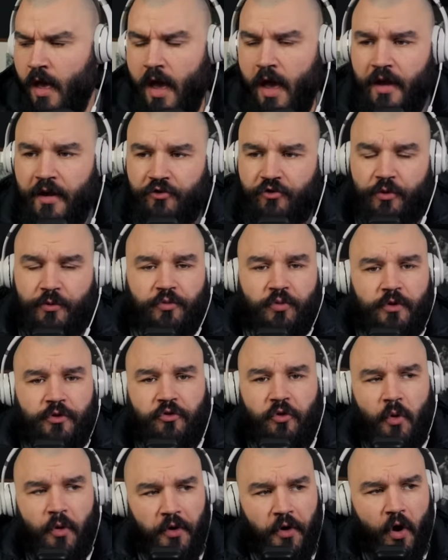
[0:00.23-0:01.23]
Hey troops, what's
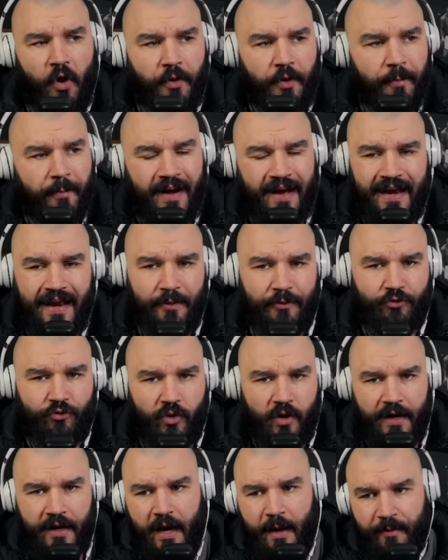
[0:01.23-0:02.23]
going on? My name's Ryan.